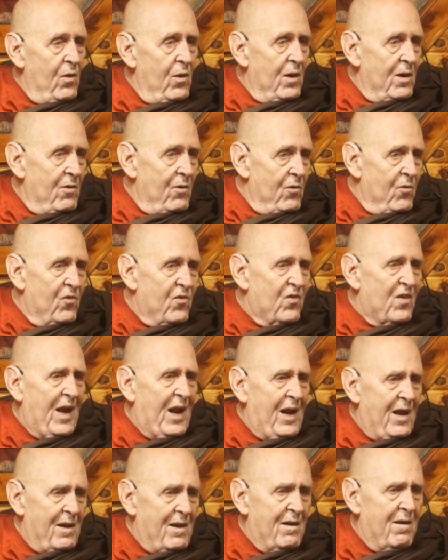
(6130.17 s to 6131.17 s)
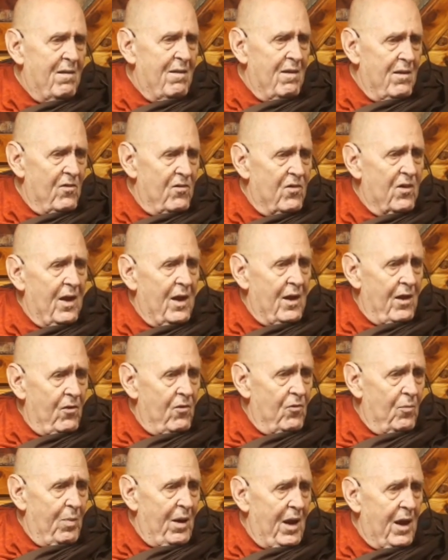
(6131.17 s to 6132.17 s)
you understand this
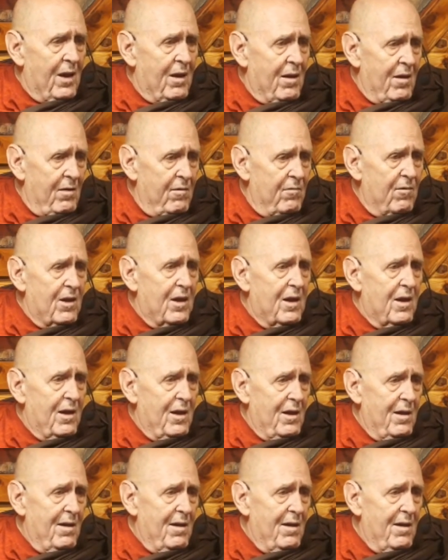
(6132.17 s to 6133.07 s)
aspect of it.